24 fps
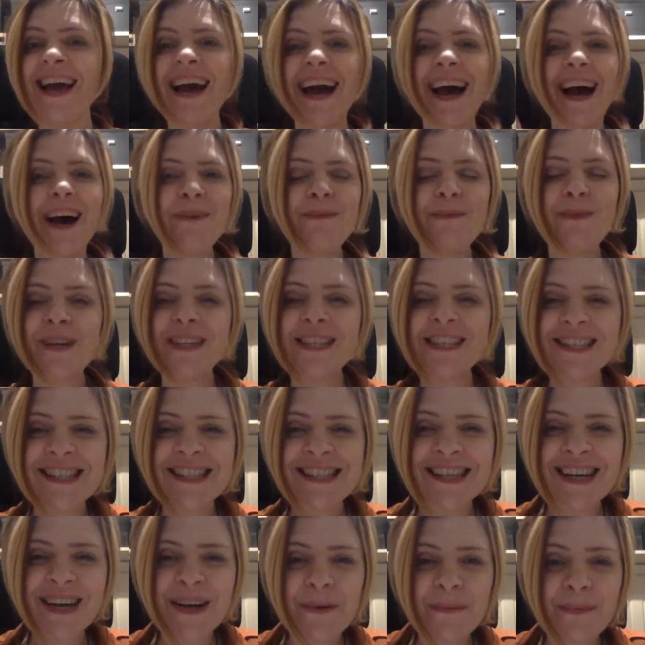And we
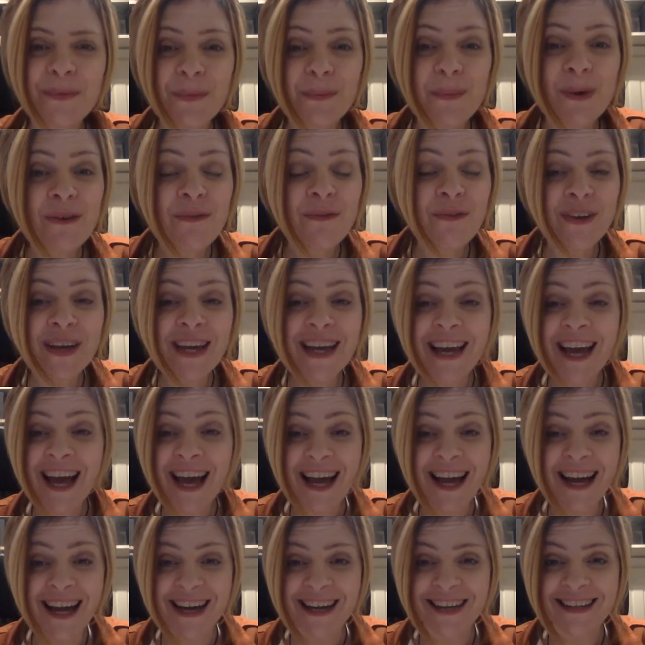just, we
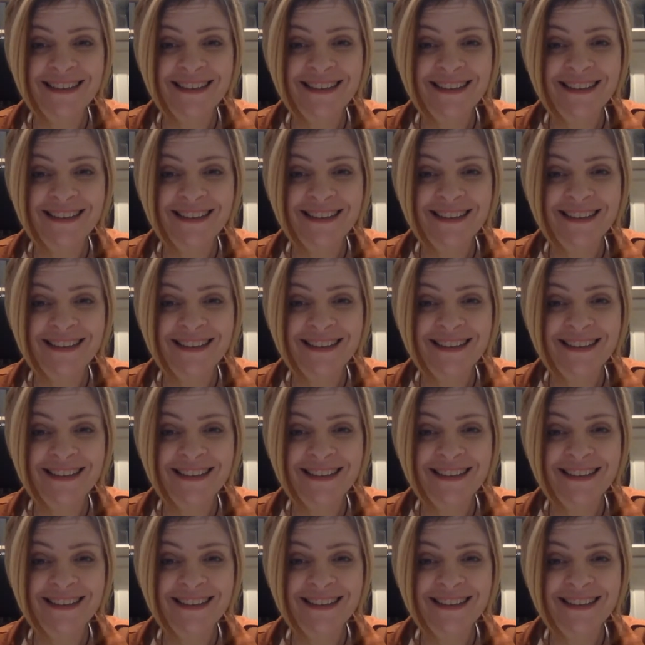forget